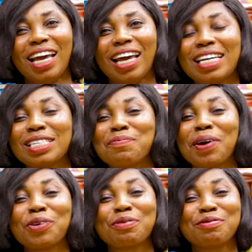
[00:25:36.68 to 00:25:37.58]
He's a
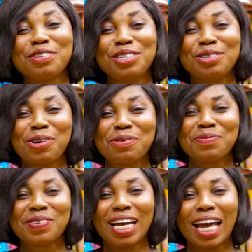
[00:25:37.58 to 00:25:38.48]
man of
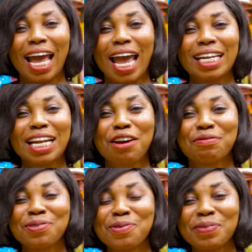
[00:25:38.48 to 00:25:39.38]
wisdom, mm. and a
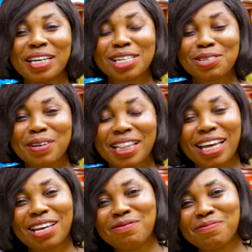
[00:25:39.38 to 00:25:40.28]
few minutes with
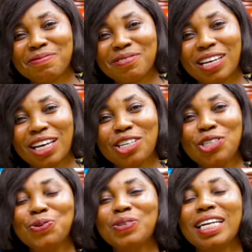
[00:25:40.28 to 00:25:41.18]
him,
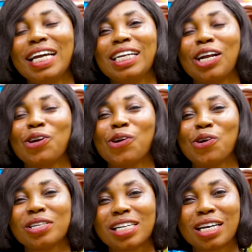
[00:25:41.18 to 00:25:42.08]
you learn a
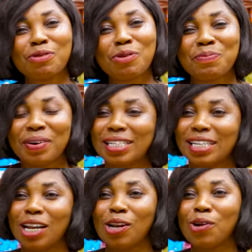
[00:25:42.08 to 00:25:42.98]
lot. He will
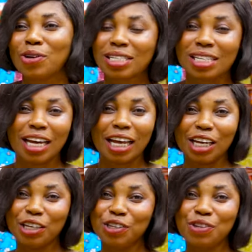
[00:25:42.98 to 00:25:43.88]
impart a lot
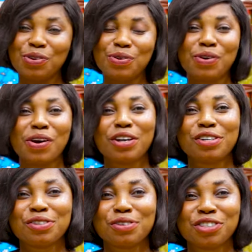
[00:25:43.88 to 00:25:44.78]
in you.
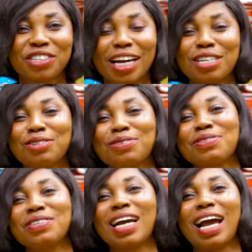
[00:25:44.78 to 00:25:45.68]
So try
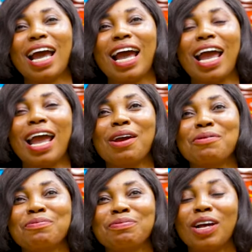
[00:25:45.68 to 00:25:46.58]
to
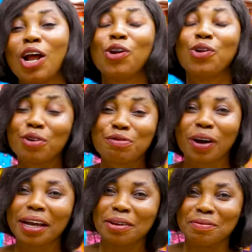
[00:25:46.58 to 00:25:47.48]
um, look
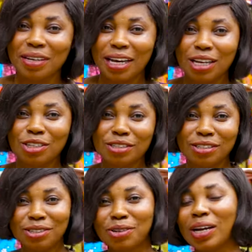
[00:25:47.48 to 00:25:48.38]
for him, and
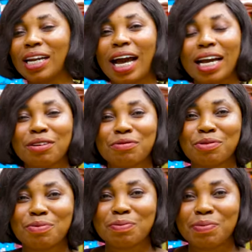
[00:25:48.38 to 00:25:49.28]
your life
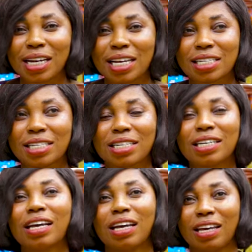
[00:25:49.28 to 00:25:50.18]
will be blessed.
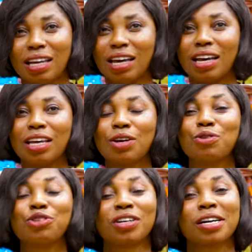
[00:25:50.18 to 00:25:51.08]
Yeah, he
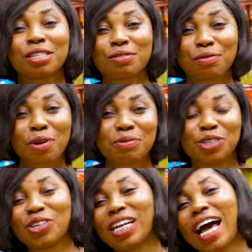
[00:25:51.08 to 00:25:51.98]
will transform
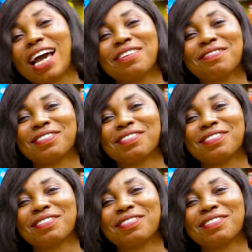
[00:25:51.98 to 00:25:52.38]
your life.